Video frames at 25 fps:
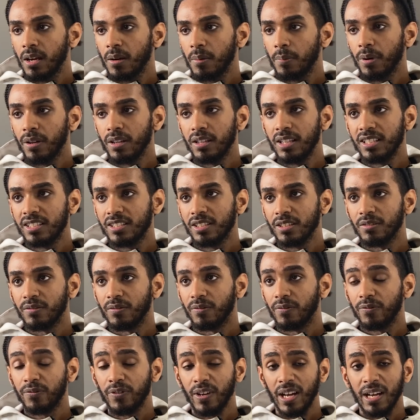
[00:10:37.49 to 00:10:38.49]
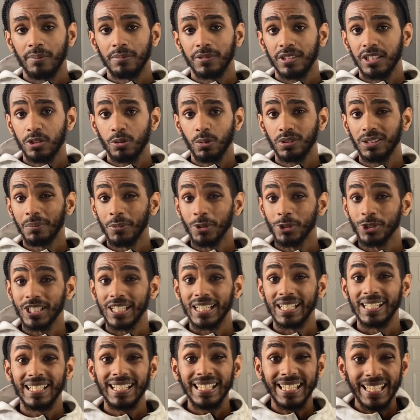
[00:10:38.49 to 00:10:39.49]
But listen, fam, this is one of the most
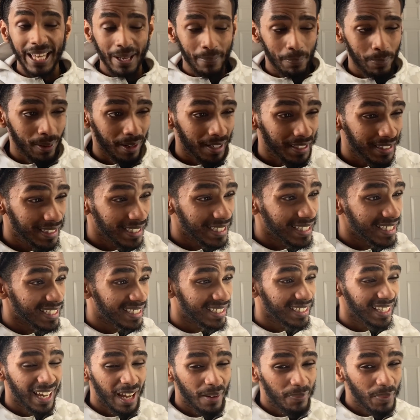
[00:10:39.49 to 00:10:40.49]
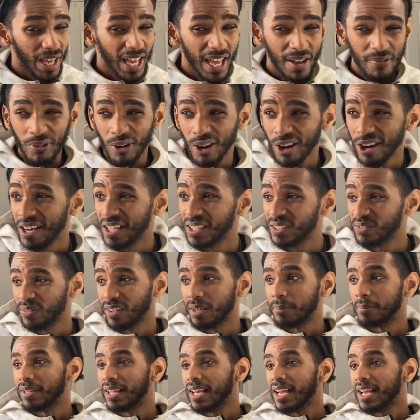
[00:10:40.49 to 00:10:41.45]
lit plugged-ins I've ever heard, fam.